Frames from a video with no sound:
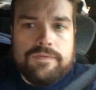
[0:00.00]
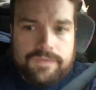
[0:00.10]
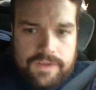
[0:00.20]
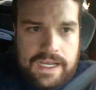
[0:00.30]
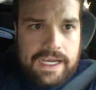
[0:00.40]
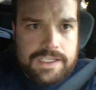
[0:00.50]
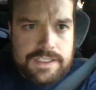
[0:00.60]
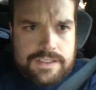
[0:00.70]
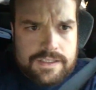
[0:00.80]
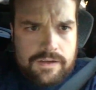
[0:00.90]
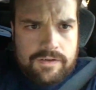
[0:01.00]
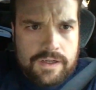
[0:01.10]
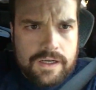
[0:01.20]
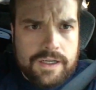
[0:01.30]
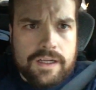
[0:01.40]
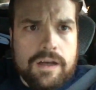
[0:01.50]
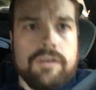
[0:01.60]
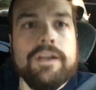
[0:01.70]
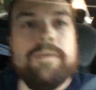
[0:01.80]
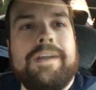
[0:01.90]
flashes going on.
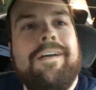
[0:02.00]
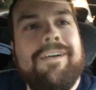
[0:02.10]
Oh, there we go.